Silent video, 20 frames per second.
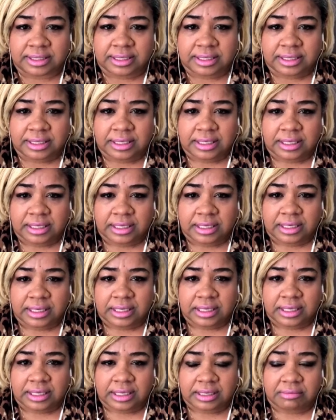Mm-hmm.
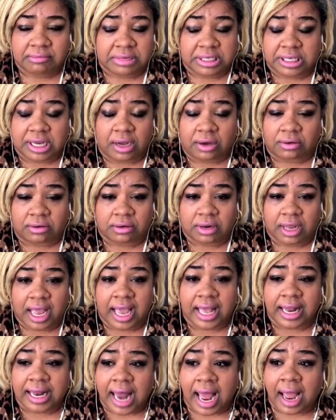We don't. And
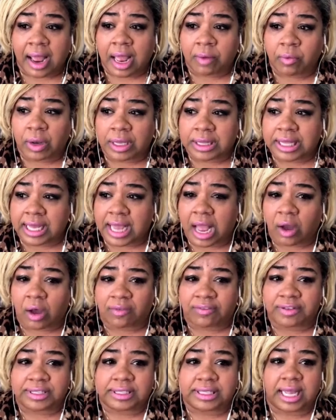I, one mm-hmm. thing I
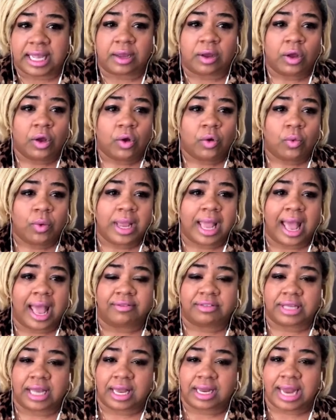often say, we have
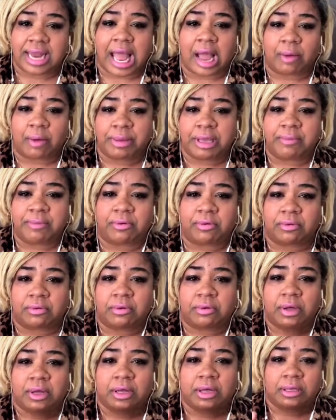to allow people,
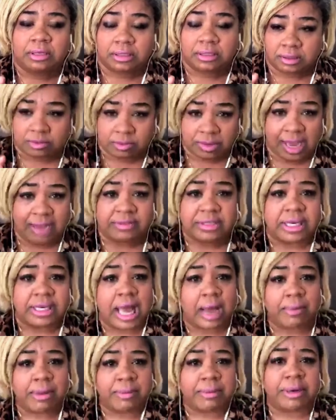we have to allow
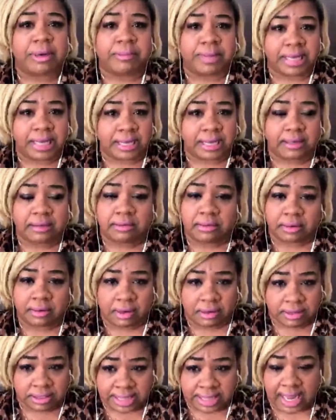people to be
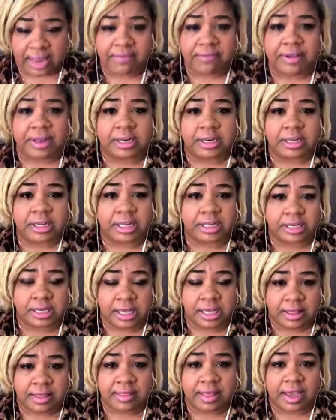safe in, in
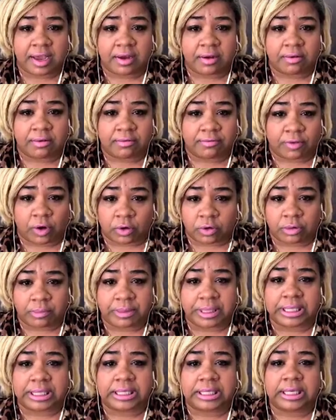in their
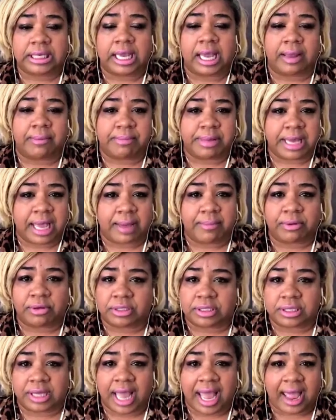vulnerability and be able to
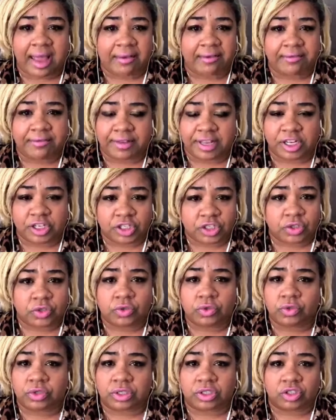have
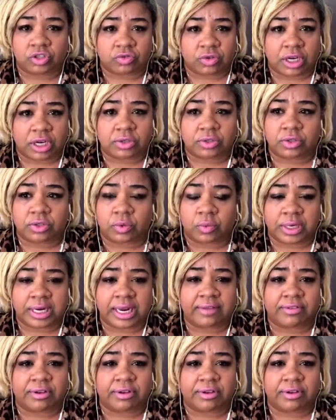issues and struggles or whatever